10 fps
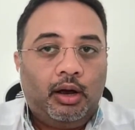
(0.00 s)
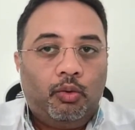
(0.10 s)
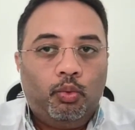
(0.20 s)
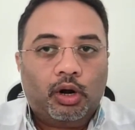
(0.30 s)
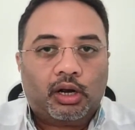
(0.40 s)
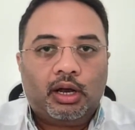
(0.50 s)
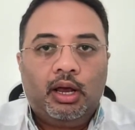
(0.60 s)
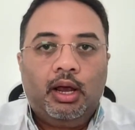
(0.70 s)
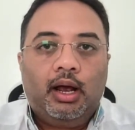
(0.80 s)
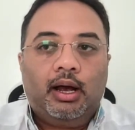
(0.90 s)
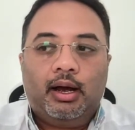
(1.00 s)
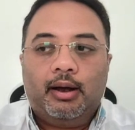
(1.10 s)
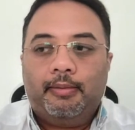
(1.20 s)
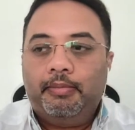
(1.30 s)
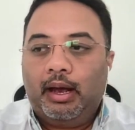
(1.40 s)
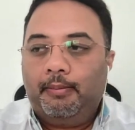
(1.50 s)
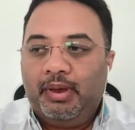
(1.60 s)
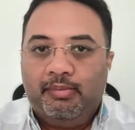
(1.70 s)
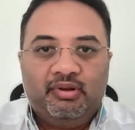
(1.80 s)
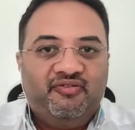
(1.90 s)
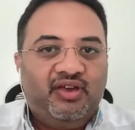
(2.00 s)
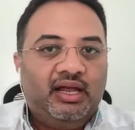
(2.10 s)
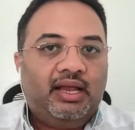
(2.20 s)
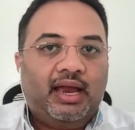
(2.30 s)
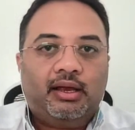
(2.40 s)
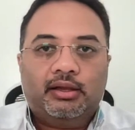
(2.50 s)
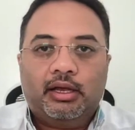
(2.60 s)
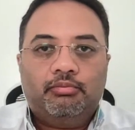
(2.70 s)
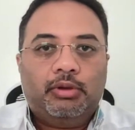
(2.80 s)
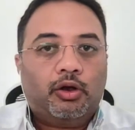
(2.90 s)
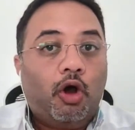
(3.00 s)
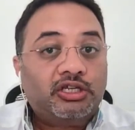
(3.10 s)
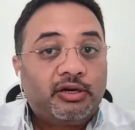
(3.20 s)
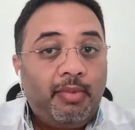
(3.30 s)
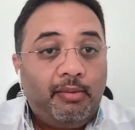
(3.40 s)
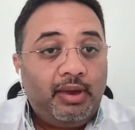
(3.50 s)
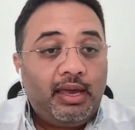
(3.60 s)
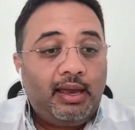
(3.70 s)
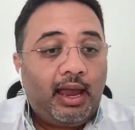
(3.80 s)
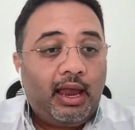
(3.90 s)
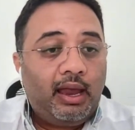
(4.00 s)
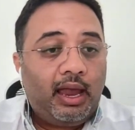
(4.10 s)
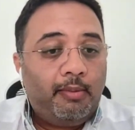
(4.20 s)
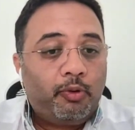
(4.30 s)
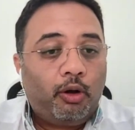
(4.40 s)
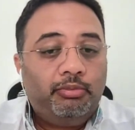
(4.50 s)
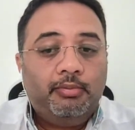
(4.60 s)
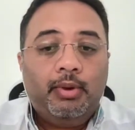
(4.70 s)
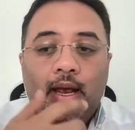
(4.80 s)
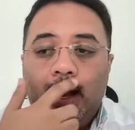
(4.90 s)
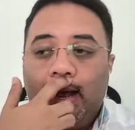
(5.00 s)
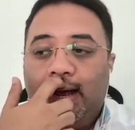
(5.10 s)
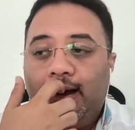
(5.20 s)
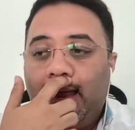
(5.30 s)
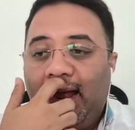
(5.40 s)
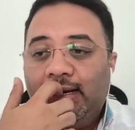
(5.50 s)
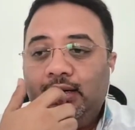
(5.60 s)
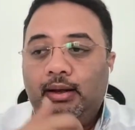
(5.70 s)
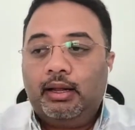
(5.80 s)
work uh, uh, people feel like the, the cost may be a, a problem. Uh, and